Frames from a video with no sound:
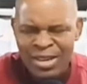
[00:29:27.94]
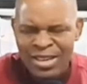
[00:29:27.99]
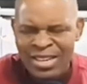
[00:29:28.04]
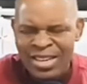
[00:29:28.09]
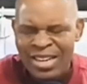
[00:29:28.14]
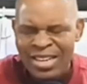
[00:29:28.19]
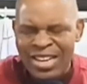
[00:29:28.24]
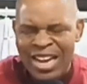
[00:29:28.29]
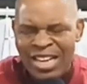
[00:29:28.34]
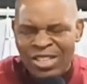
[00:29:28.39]

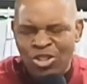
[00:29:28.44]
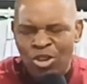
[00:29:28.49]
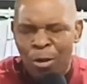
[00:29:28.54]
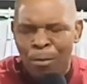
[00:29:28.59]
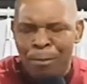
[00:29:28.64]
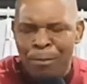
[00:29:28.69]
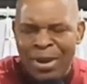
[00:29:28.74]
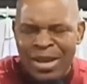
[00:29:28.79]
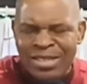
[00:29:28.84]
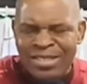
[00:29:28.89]
There are
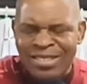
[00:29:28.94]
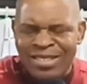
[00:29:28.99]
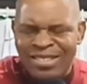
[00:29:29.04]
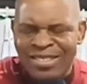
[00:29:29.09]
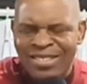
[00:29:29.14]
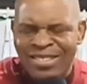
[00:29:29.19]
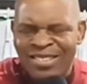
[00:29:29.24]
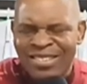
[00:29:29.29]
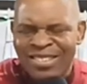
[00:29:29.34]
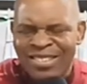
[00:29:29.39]
some
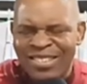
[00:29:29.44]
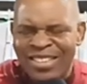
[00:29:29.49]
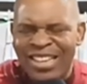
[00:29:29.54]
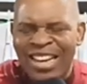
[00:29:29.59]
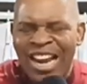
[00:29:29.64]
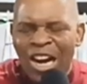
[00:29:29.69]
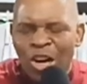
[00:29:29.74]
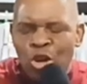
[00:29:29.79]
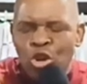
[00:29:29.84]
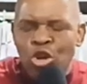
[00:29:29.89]
meats that
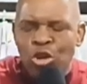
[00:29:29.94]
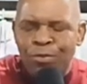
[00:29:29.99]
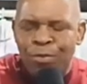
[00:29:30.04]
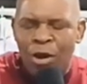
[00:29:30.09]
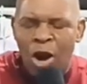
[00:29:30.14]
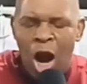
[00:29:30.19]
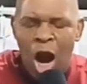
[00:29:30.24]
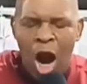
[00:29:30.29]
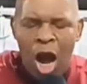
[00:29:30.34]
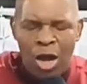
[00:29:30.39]
are good
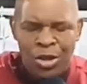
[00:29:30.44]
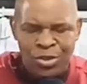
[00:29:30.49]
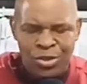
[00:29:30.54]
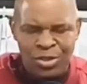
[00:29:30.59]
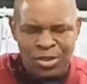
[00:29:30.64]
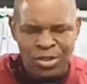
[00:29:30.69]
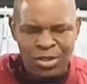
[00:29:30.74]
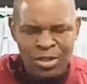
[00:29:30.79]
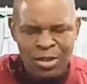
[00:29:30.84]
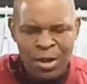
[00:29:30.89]
for
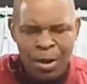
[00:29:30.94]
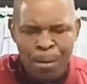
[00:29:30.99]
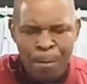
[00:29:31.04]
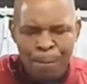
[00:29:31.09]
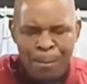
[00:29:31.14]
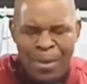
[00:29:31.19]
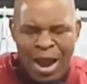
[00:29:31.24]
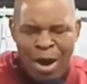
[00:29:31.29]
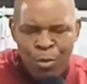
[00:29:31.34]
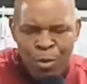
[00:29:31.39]
us,
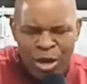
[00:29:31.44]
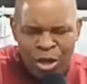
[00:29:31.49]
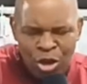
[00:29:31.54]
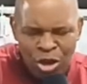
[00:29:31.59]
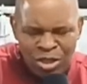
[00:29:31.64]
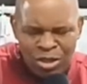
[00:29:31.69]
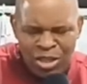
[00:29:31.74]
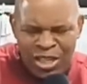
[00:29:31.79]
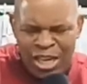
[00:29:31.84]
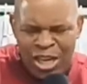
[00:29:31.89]
but we go,
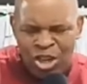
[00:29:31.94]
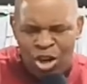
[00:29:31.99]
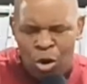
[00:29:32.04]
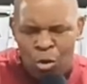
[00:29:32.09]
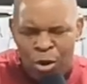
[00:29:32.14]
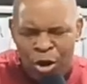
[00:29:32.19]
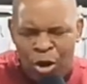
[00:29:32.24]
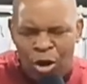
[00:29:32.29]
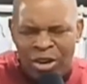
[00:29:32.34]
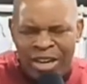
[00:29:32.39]
you know,
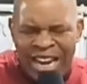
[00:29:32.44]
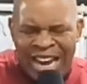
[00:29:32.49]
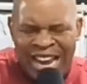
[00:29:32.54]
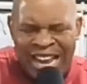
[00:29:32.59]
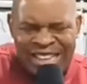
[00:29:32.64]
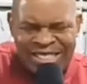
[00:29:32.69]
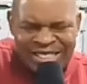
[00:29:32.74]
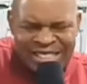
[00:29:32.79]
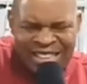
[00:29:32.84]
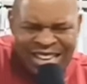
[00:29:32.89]
we go there
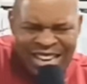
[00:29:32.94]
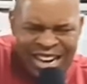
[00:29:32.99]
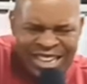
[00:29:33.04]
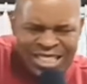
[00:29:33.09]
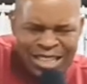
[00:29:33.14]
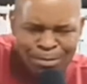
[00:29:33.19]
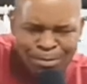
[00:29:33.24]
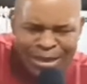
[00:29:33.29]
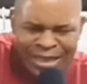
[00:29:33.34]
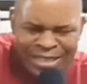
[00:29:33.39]
and select
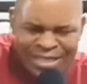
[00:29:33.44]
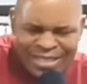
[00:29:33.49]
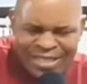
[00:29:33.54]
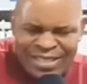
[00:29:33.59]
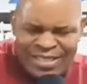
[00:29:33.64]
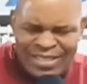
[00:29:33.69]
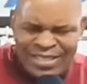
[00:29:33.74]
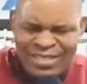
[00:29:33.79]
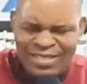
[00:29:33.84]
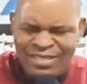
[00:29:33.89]
the meat.
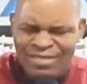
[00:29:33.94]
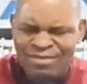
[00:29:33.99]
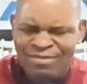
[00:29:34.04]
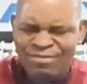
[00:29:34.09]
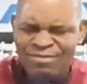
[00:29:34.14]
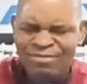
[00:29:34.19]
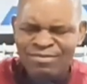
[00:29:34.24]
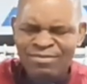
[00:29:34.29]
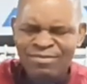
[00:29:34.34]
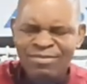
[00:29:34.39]

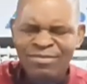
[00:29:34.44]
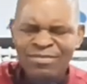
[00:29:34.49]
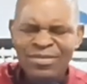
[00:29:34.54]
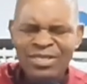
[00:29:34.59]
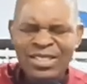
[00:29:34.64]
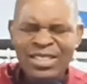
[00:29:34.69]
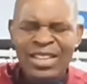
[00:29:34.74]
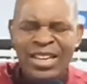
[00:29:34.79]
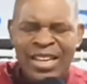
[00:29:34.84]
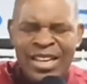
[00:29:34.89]

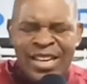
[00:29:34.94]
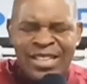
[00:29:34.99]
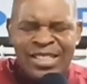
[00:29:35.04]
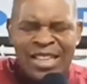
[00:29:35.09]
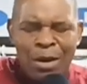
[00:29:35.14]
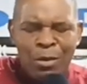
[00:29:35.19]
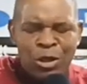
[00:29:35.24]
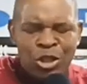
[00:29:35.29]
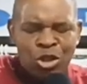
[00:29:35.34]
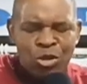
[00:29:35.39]
He
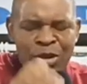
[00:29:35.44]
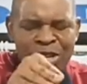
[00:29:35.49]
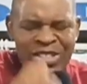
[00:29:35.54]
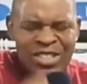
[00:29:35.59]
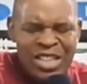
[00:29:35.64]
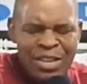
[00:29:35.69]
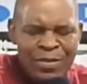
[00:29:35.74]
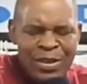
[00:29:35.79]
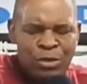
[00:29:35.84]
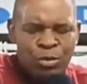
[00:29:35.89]
said we should
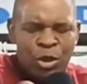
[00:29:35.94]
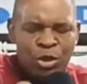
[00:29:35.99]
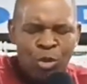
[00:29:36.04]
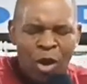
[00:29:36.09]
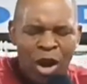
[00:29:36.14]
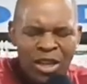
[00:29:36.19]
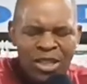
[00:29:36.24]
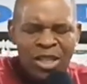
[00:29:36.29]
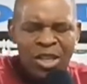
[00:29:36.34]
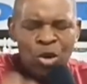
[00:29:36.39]
receive it with
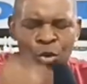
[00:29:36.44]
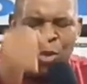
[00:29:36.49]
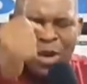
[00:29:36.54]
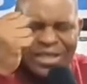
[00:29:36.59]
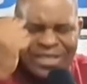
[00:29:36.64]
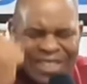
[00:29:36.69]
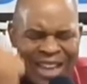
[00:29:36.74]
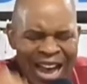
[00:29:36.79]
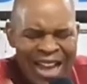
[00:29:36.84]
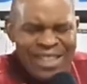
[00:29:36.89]
what?
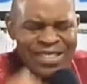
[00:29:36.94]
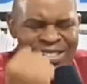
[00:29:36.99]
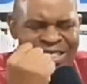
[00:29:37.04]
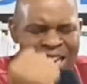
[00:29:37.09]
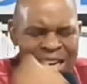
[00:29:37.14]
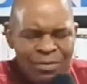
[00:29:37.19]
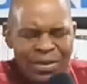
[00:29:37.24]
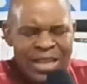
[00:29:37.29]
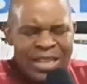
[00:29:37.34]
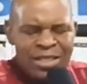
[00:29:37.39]
With
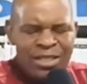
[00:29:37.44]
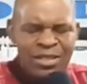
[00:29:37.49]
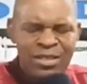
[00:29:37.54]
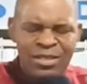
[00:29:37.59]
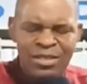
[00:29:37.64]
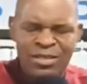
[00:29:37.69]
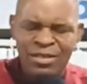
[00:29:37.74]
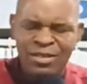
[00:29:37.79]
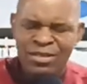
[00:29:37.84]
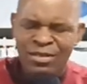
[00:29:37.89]
thanksgiving.
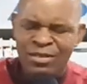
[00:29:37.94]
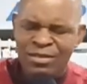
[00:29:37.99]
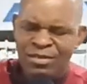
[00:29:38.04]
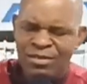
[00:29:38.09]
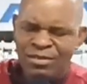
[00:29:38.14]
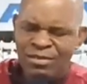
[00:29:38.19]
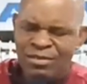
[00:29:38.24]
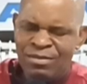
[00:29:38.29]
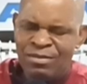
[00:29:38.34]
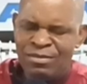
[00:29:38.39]

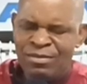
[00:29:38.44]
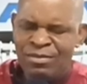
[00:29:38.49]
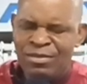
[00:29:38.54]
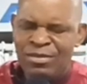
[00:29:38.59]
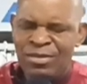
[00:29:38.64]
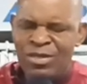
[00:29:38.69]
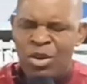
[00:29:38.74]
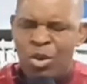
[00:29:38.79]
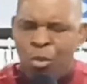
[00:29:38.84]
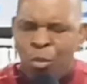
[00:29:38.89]

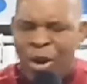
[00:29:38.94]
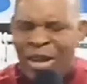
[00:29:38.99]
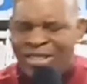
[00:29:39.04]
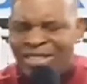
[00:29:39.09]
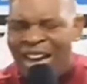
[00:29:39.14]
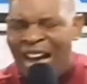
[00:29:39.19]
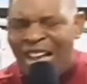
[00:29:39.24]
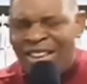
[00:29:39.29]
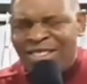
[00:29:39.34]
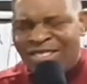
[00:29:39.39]
With
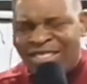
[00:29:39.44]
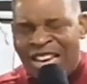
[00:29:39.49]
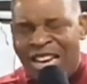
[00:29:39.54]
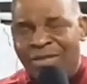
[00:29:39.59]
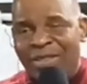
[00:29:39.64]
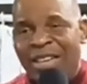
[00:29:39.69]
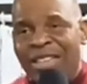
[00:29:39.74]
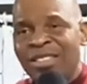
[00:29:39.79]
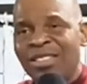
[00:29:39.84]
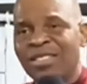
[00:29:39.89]

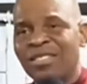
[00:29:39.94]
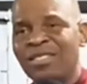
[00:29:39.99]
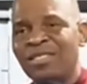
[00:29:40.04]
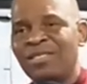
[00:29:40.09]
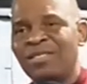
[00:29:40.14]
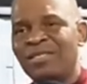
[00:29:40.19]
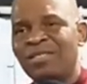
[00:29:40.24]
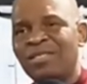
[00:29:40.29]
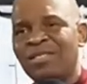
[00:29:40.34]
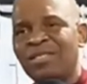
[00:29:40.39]
thanksgiving.
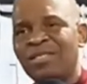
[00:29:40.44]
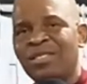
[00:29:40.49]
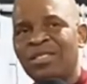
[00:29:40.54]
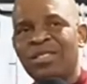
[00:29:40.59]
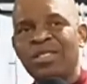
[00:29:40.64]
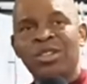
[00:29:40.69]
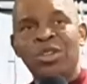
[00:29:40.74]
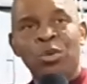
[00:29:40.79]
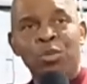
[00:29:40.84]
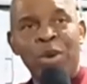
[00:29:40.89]

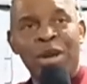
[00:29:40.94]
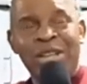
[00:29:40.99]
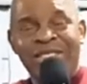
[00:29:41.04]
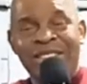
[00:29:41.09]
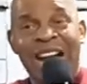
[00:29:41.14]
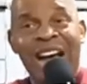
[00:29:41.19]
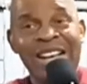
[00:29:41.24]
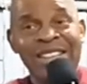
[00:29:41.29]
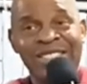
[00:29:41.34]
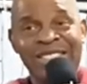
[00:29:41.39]
With
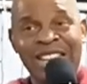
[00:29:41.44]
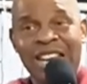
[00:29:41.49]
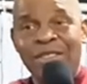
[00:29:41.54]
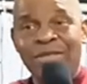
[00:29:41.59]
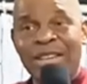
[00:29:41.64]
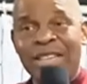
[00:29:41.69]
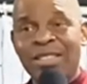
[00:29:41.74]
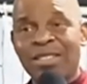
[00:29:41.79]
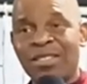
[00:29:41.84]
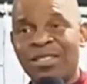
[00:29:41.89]

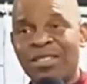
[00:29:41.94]
thanksgiving.